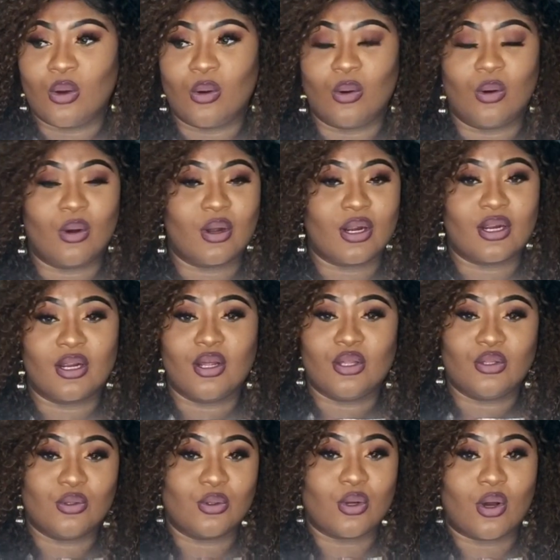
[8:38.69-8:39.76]
or,
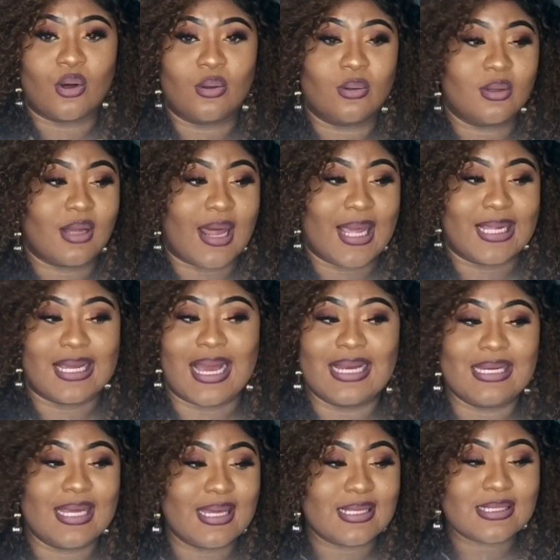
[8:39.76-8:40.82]
you know, like
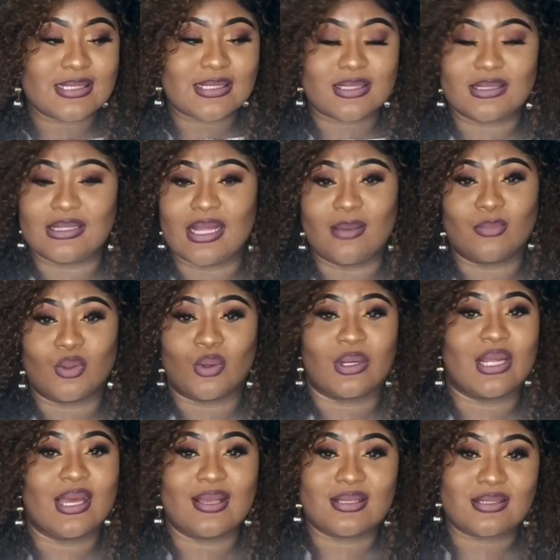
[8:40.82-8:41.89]
Ghanaians name their
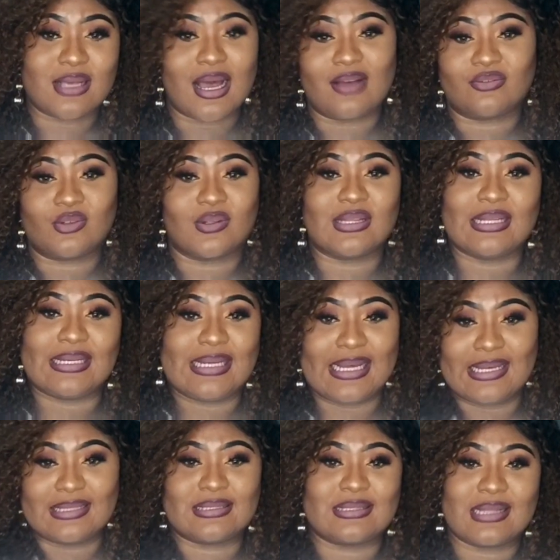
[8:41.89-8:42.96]
kids after the
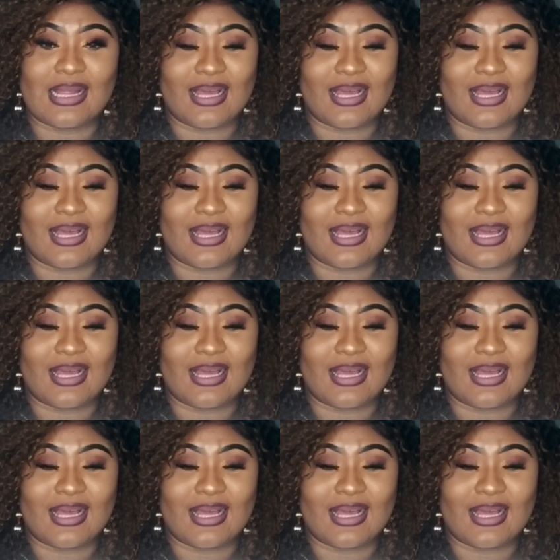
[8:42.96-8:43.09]
days.